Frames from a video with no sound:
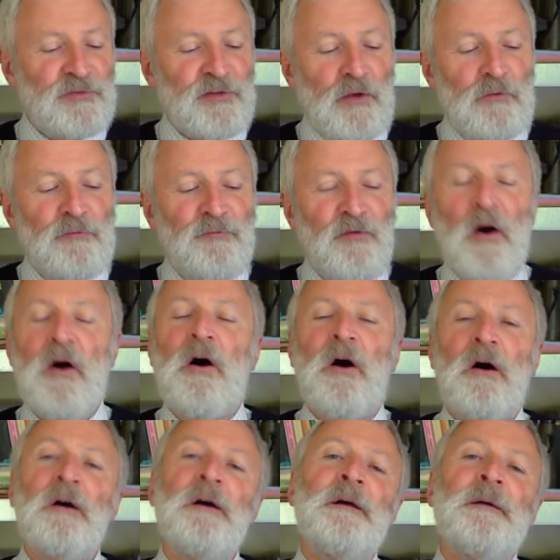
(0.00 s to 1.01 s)
so
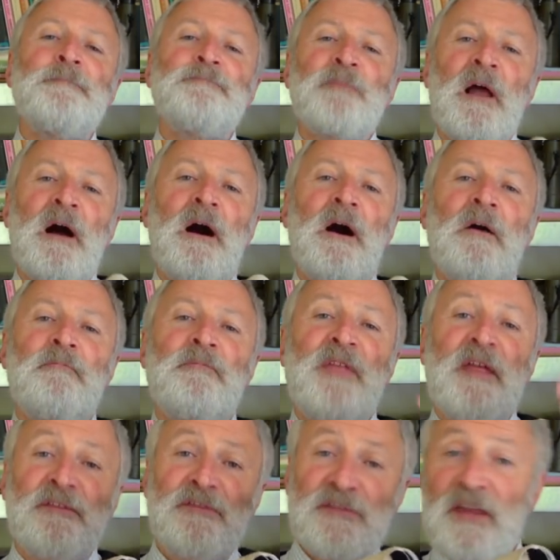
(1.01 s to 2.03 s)
far. Um,
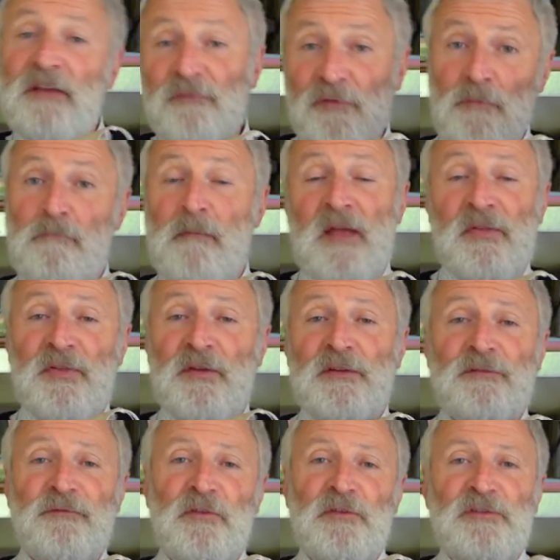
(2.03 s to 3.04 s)
there's different
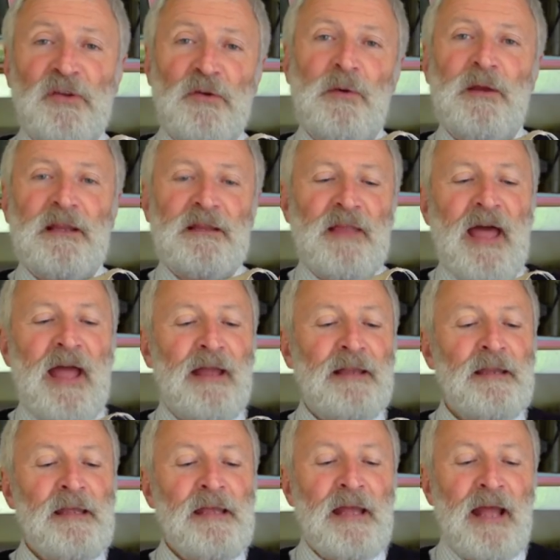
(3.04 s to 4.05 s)
methods for doing
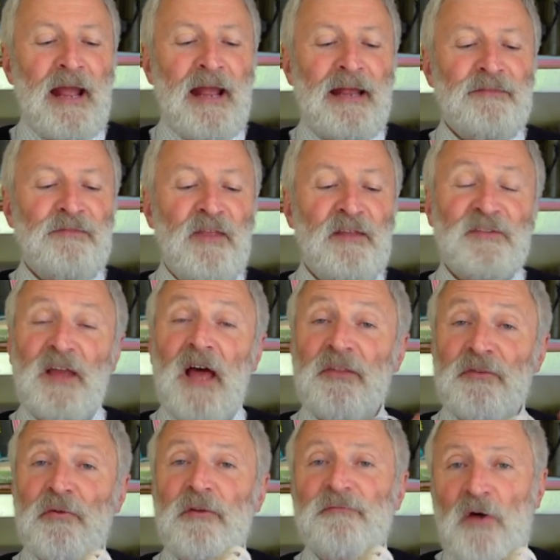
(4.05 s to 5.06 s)
that, and there's
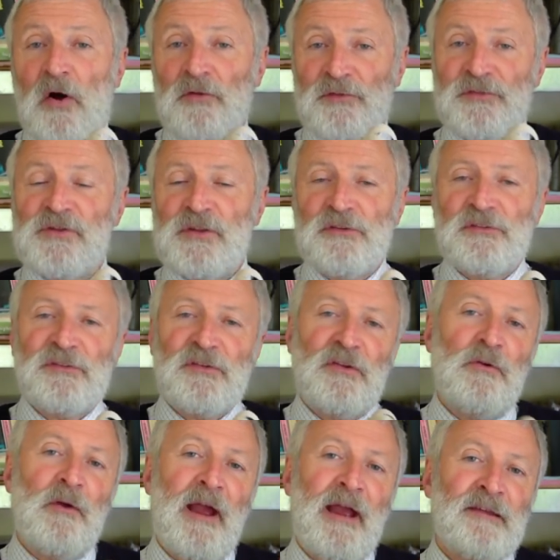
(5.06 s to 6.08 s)
other advantages
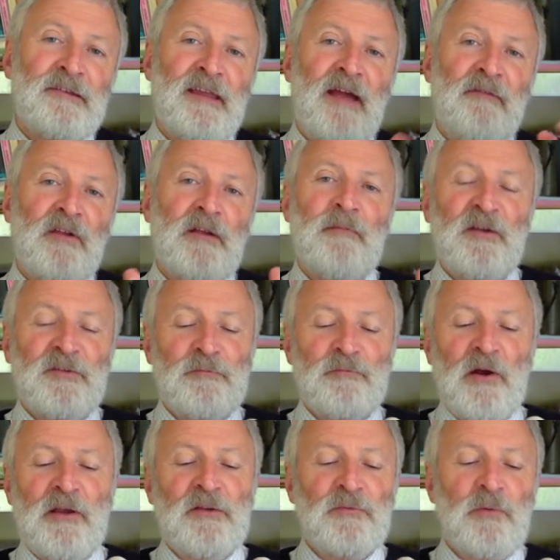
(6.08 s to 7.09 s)
to actually having a muzzle
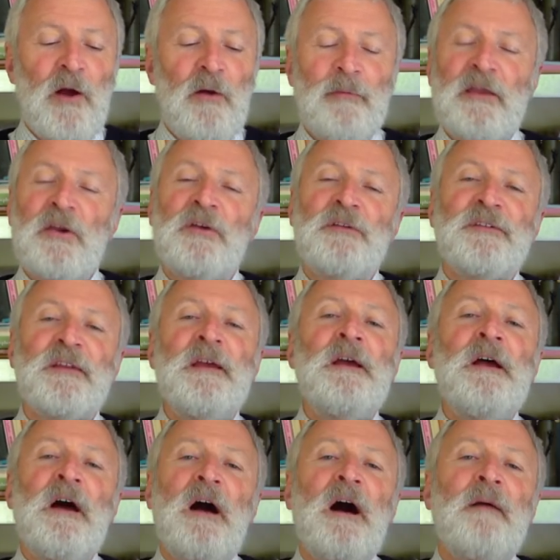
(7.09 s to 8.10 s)
brake as well, because
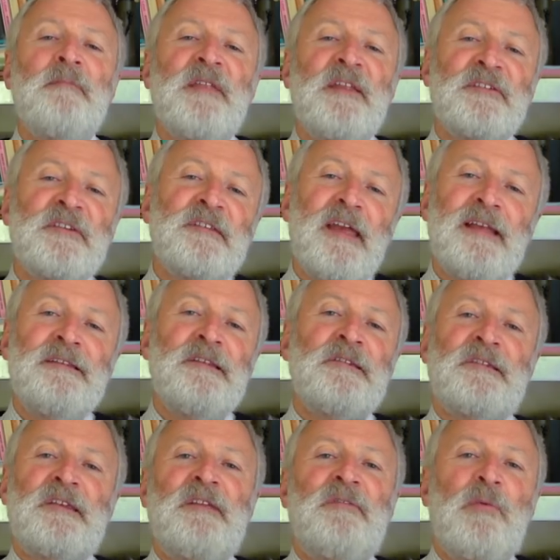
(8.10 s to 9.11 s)
um, there's a
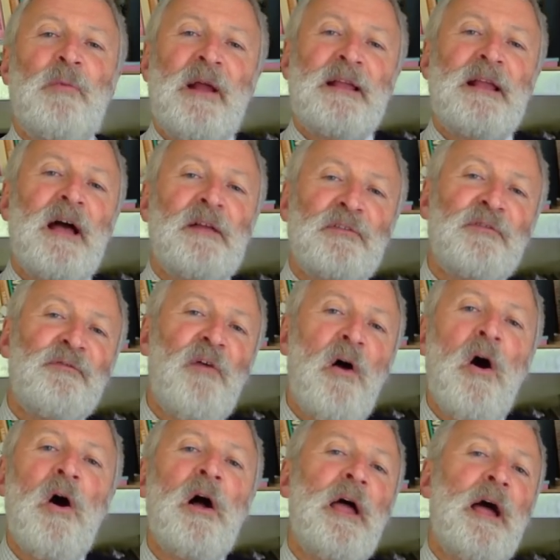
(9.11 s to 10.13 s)
tendency for when guns
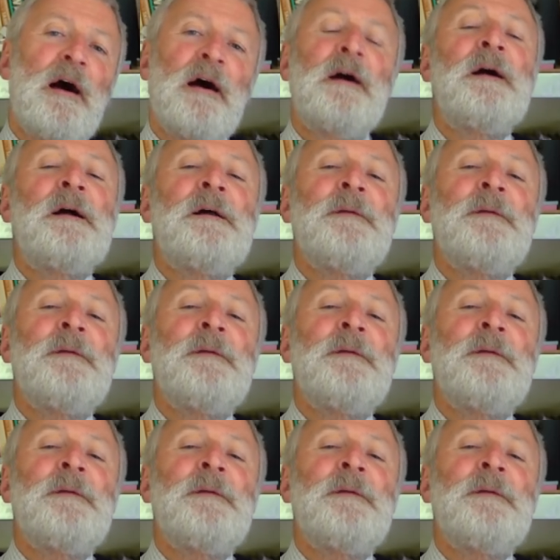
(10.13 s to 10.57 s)
fire